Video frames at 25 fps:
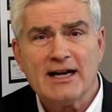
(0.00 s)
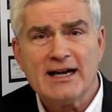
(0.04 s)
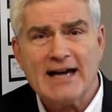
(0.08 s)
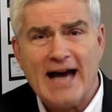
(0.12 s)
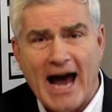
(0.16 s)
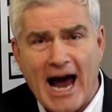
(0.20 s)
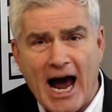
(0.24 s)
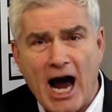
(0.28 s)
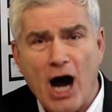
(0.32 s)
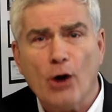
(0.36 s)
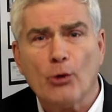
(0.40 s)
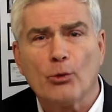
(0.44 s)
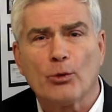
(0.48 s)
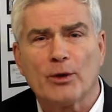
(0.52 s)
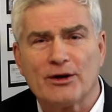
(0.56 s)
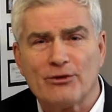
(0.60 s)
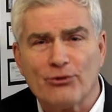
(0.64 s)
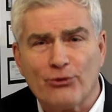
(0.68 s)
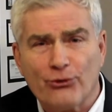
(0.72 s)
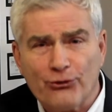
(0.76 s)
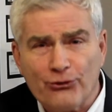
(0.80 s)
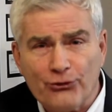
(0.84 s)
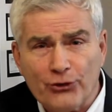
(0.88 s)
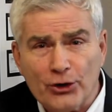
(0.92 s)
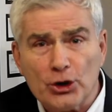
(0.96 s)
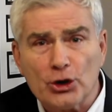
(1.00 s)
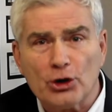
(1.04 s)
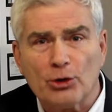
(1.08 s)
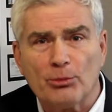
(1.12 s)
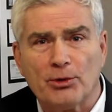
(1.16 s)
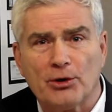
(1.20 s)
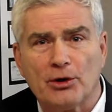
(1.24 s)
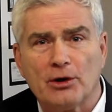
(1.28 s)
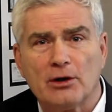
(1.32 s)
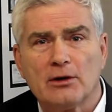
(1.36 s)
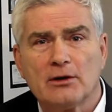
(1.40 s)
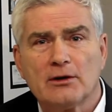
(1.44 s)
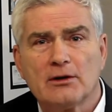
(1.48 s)
How
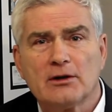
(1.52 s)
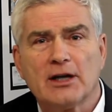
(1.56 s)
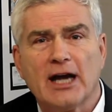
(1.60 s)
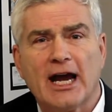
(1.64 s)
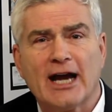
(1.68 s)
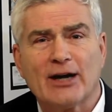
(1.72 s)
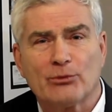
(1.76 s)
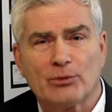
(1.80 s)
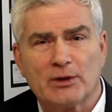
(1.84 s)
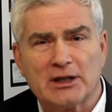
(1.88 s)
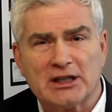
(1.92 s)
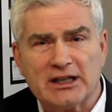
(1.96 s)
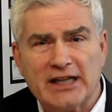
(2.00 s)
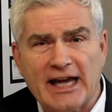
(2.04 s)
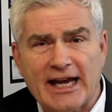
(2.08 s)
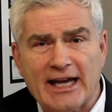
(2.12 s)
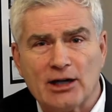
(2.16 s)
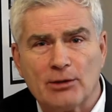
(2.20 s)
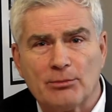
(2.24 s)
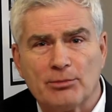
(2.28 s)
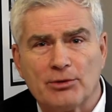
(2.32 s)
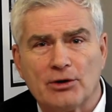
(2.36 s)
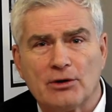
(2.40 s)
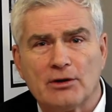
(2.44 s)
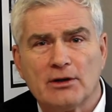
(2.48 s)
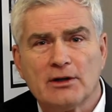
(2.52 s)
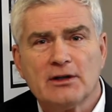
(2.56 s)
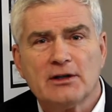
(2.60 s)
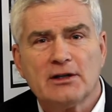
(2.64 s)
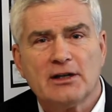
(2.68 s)
referable and relatable